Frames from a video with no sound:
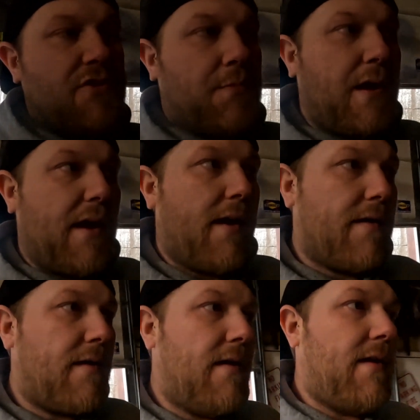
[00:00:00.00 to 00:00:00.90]

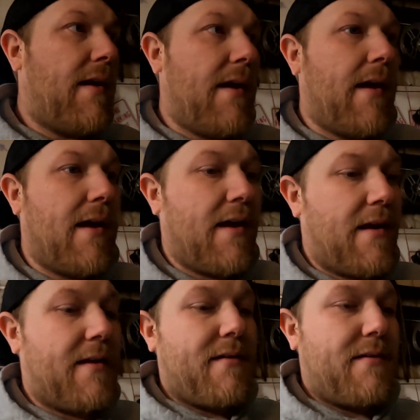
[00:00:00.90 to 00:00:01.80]
Japan.
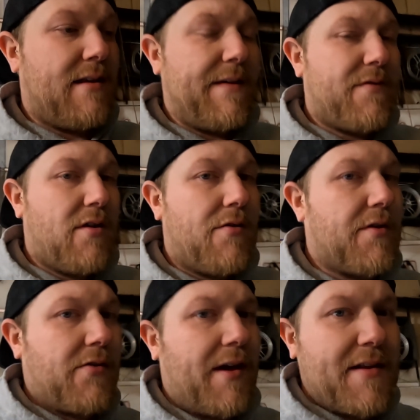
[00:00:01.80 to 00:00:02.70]
And even though
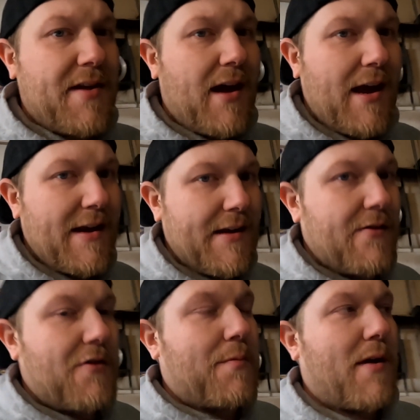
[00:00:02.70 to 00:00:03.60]
they're like tiny
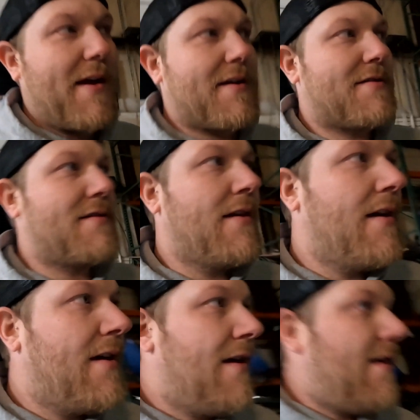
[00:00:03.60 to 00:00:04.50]
little brakes,
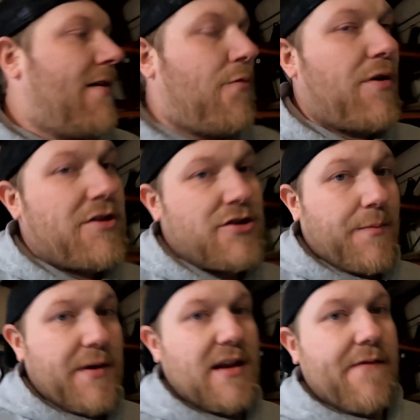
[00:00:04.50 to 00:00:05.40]
with
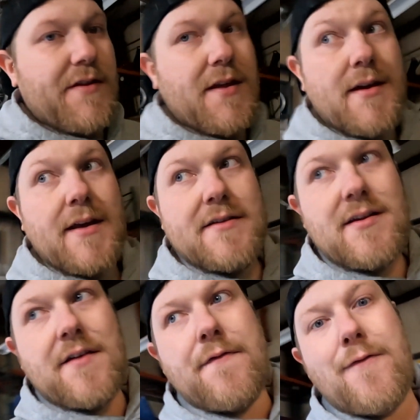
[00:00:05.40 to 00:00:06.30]
shipping and everything, it's
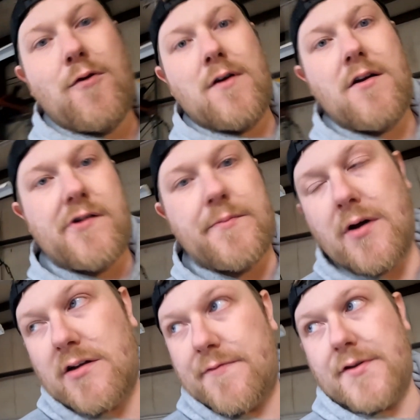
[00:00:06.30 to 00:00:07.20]
like
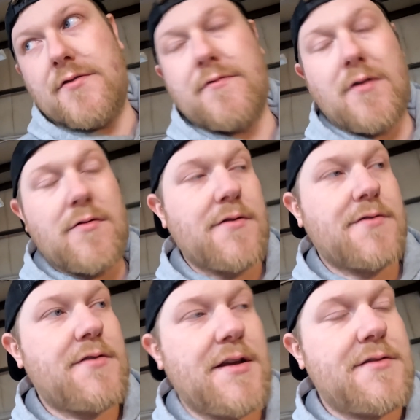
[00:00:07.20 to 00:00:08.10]
$400 for 2
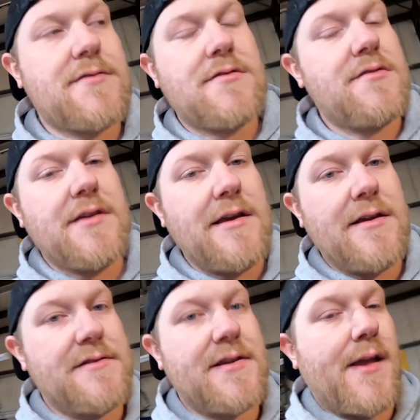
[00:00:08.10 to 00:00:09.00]
rotors. It's
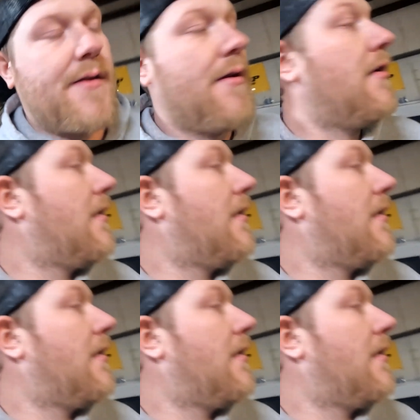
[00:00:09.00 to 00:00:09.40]
insane.